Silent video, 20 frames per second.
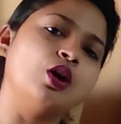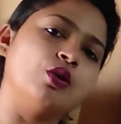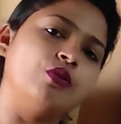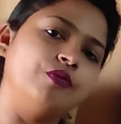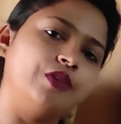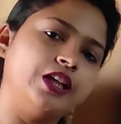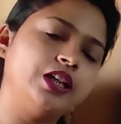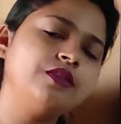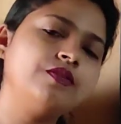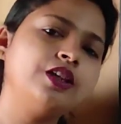
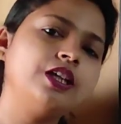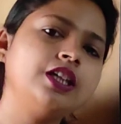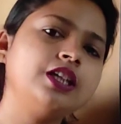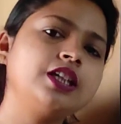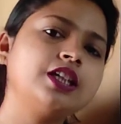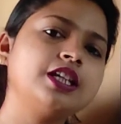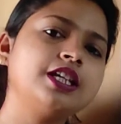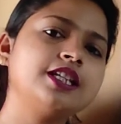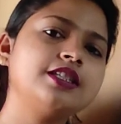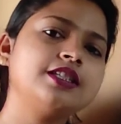When we
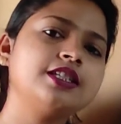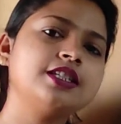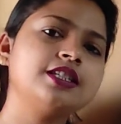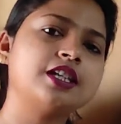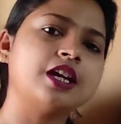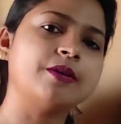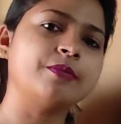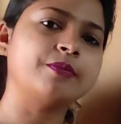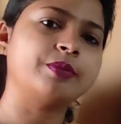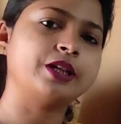increase the
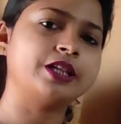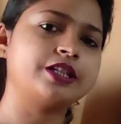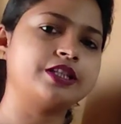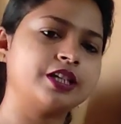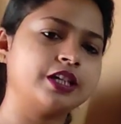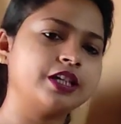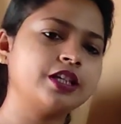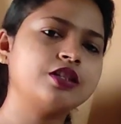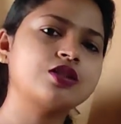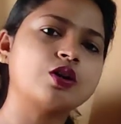
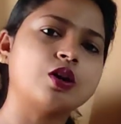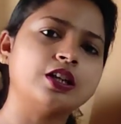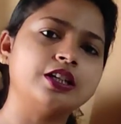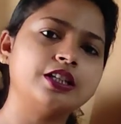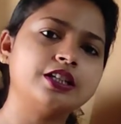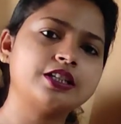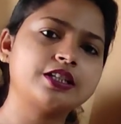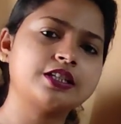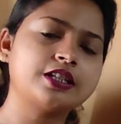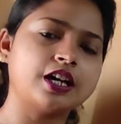temperature,
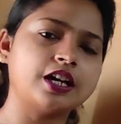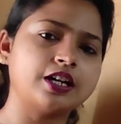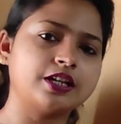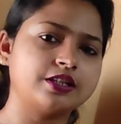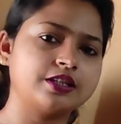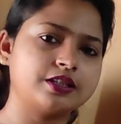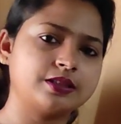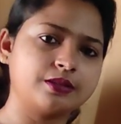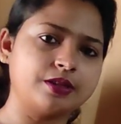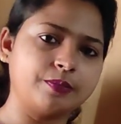
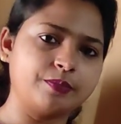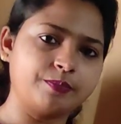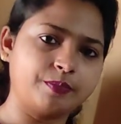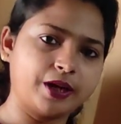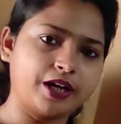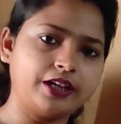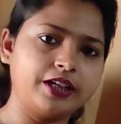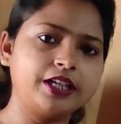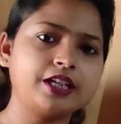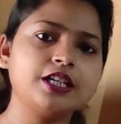the
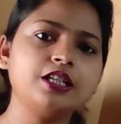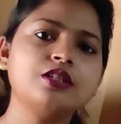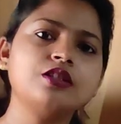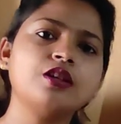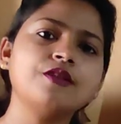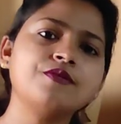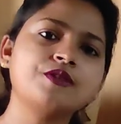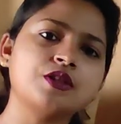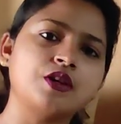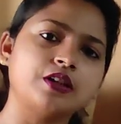particles
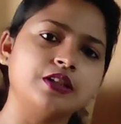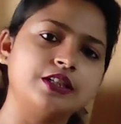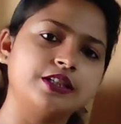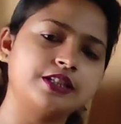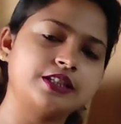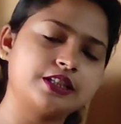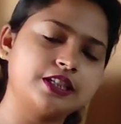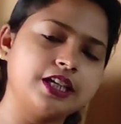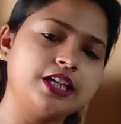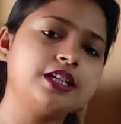of
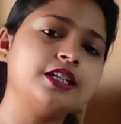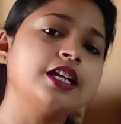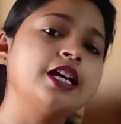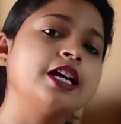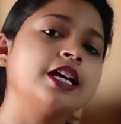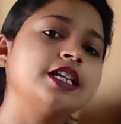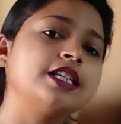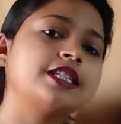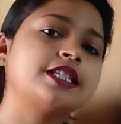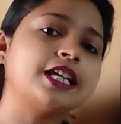solid state
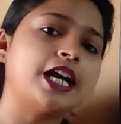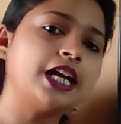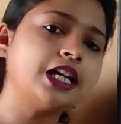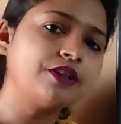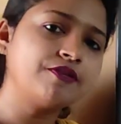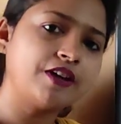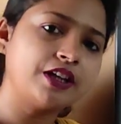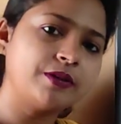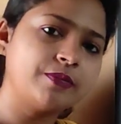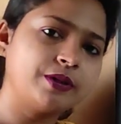start
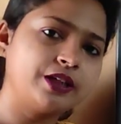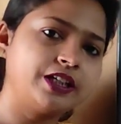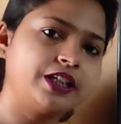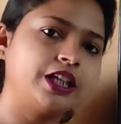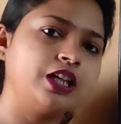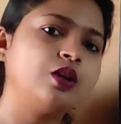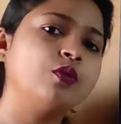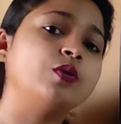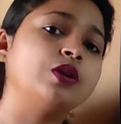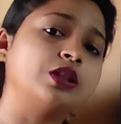
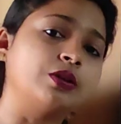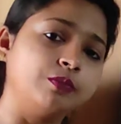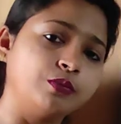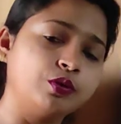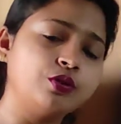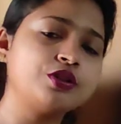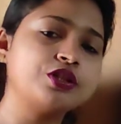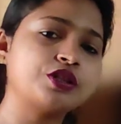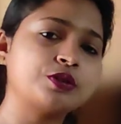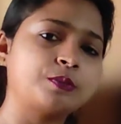vibrating with
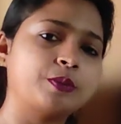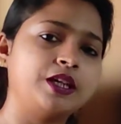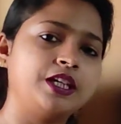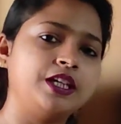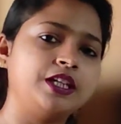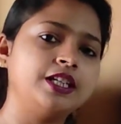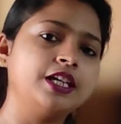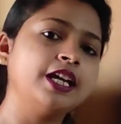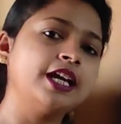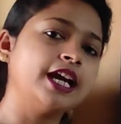more
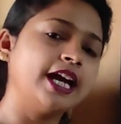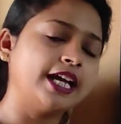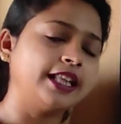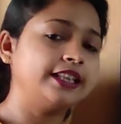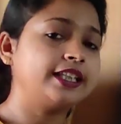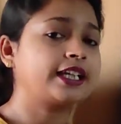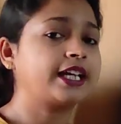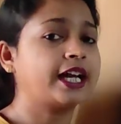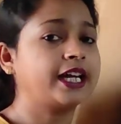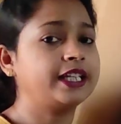speed,
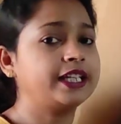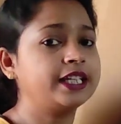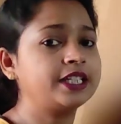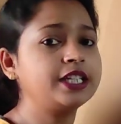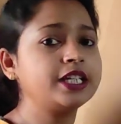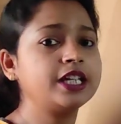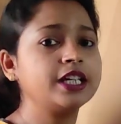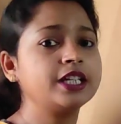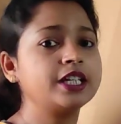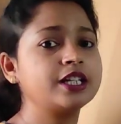and the
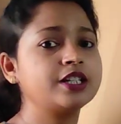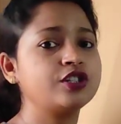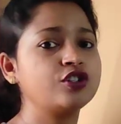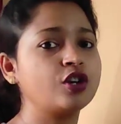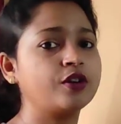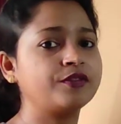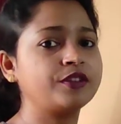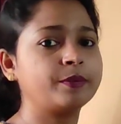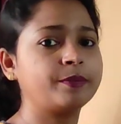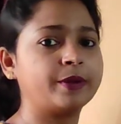kinetic
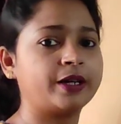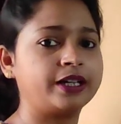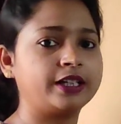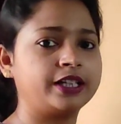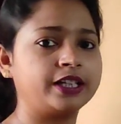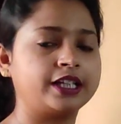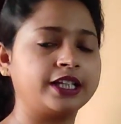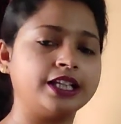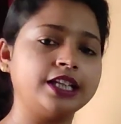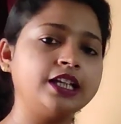energy of the
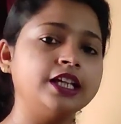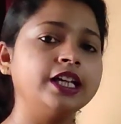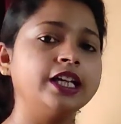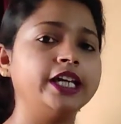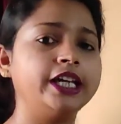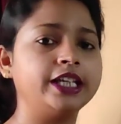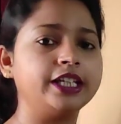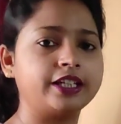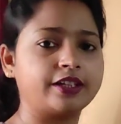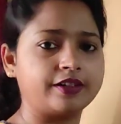particle
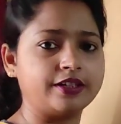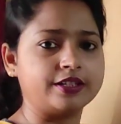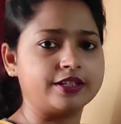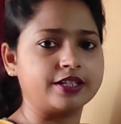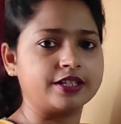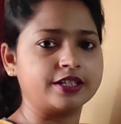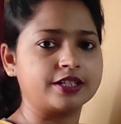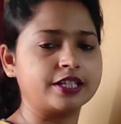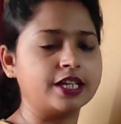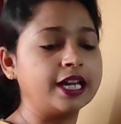
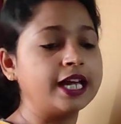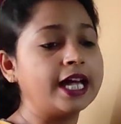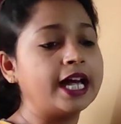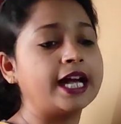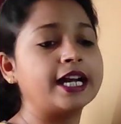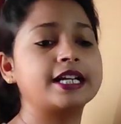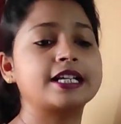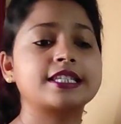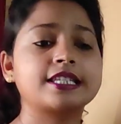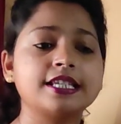increases.
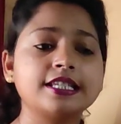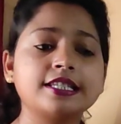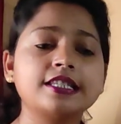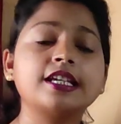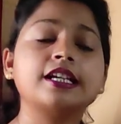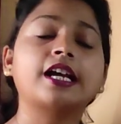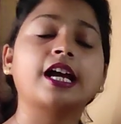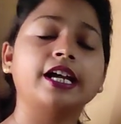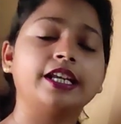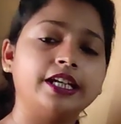And since
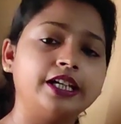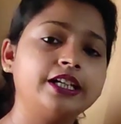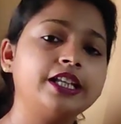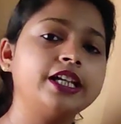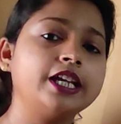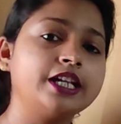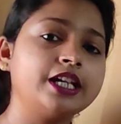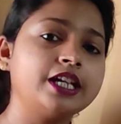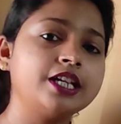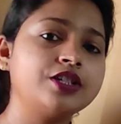the
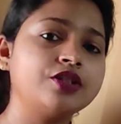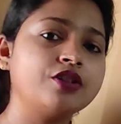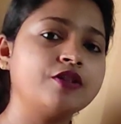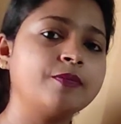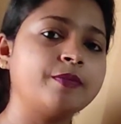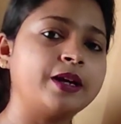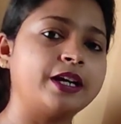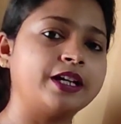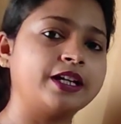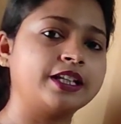kinetic energy
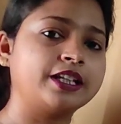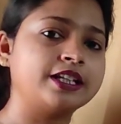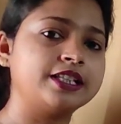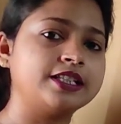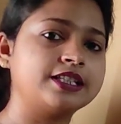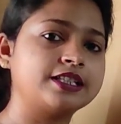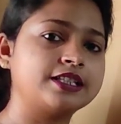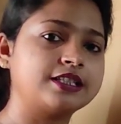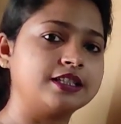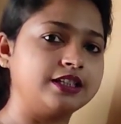of
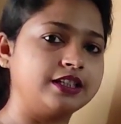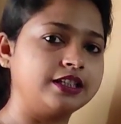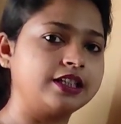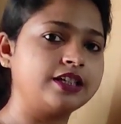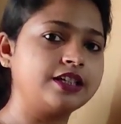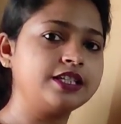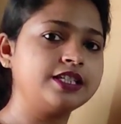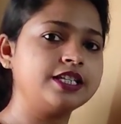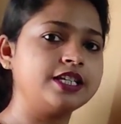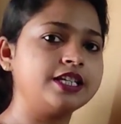particles
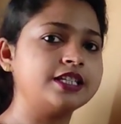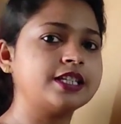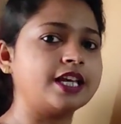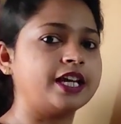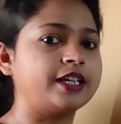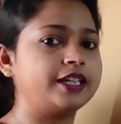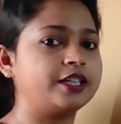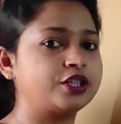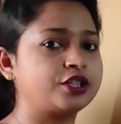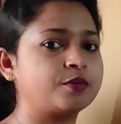increases
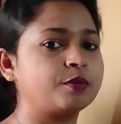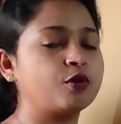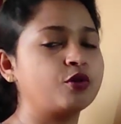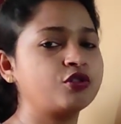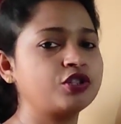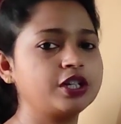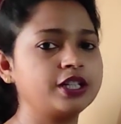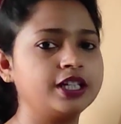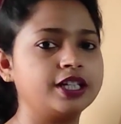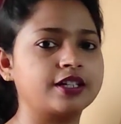and its
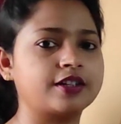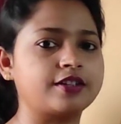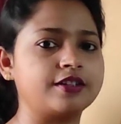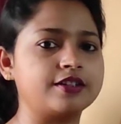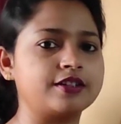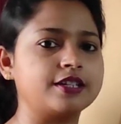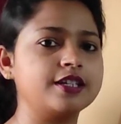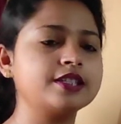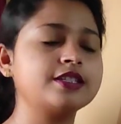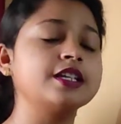motion
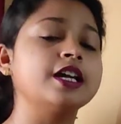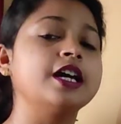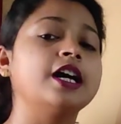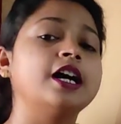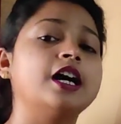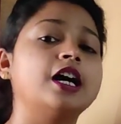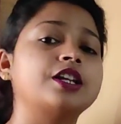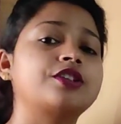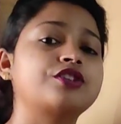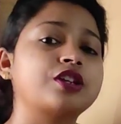increases,
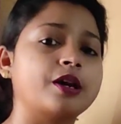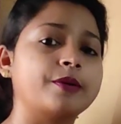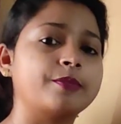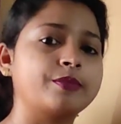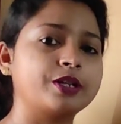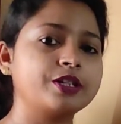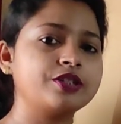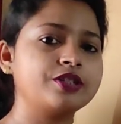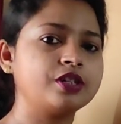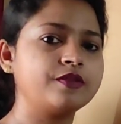a
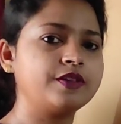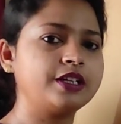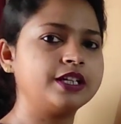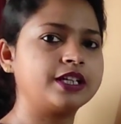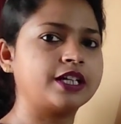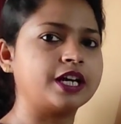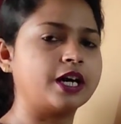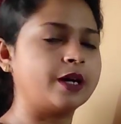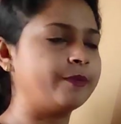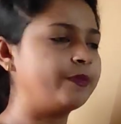temperature
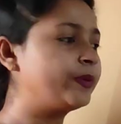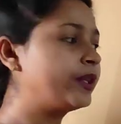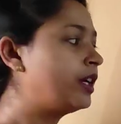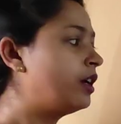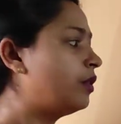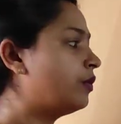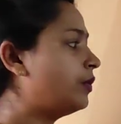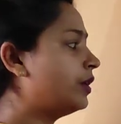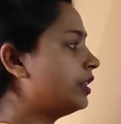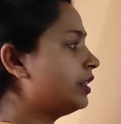will come
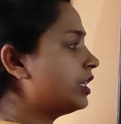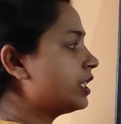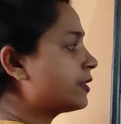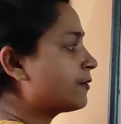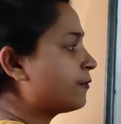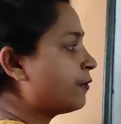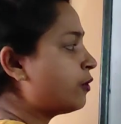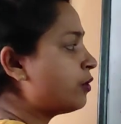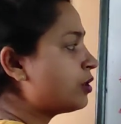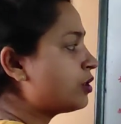when this
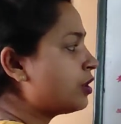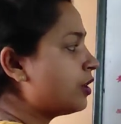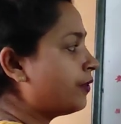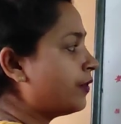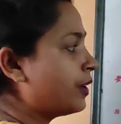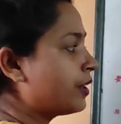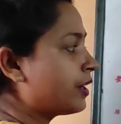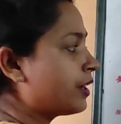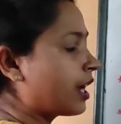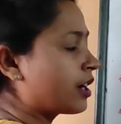force of
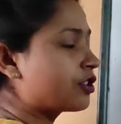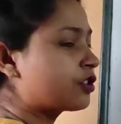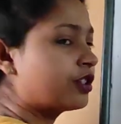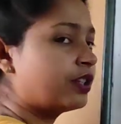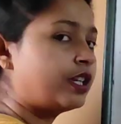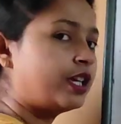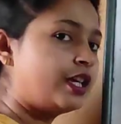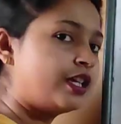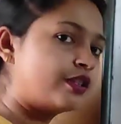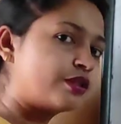
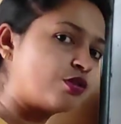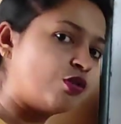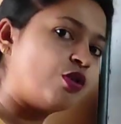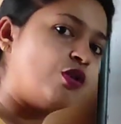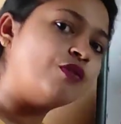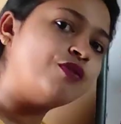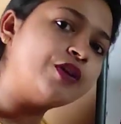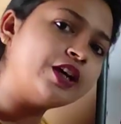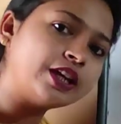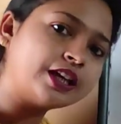attraction is
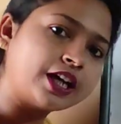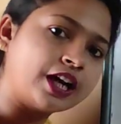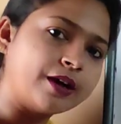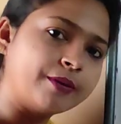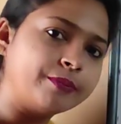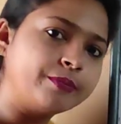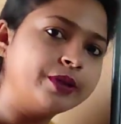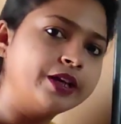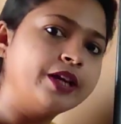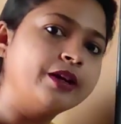
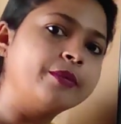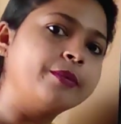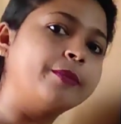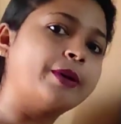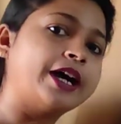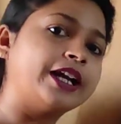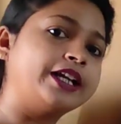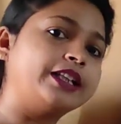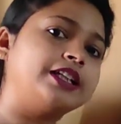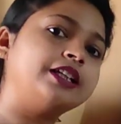overcome
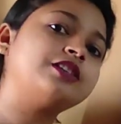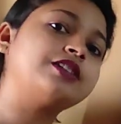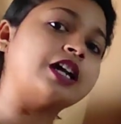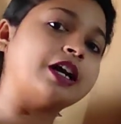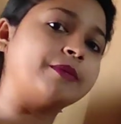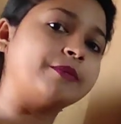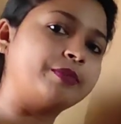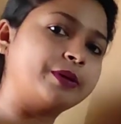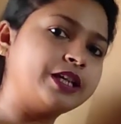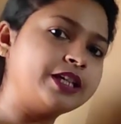by the
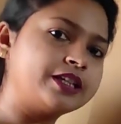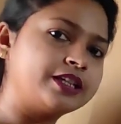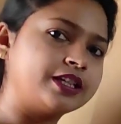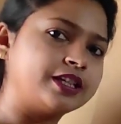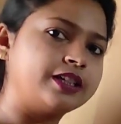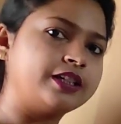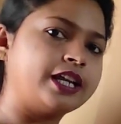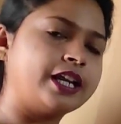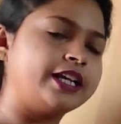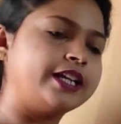
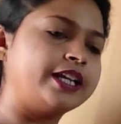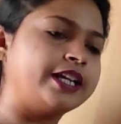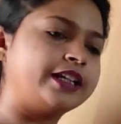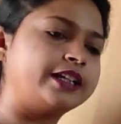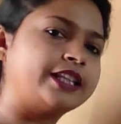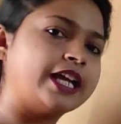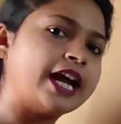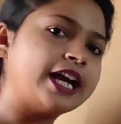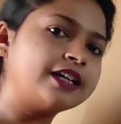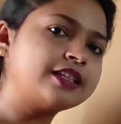temperature, and
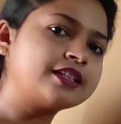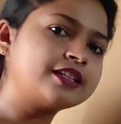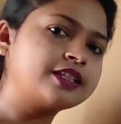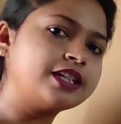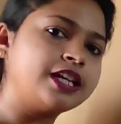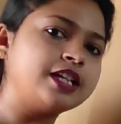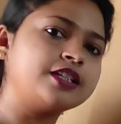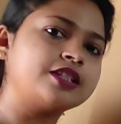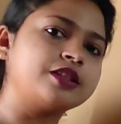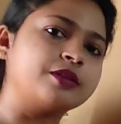at that
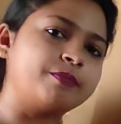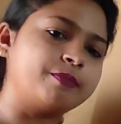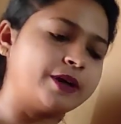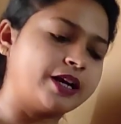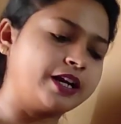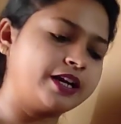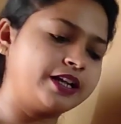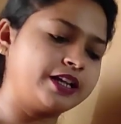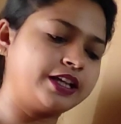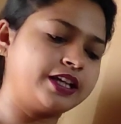state the
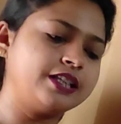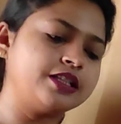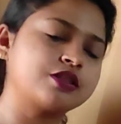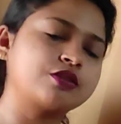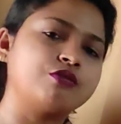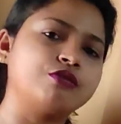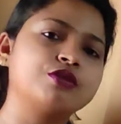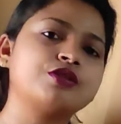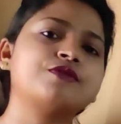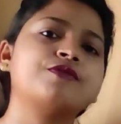particles
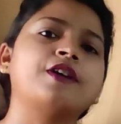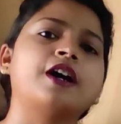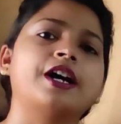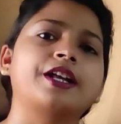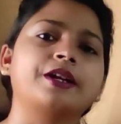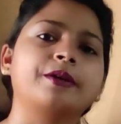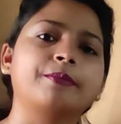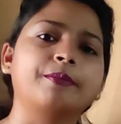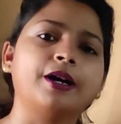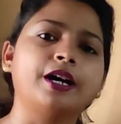goes
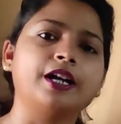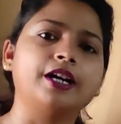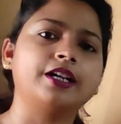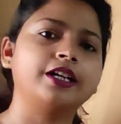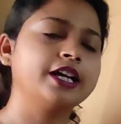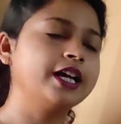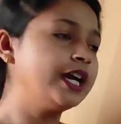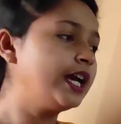far apart.